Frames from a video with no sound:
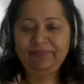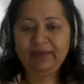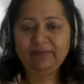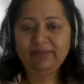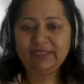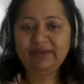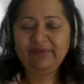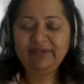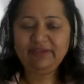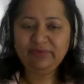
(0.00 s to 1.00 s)
But
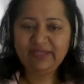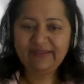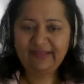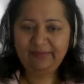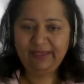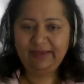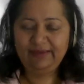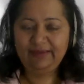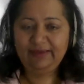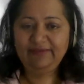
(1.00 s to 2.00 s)
if I don't accept that,
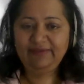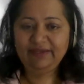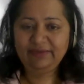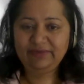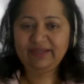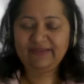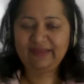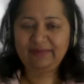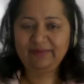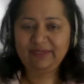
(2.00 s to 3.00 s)
if I don't
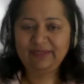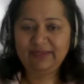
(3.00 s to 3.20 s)
accept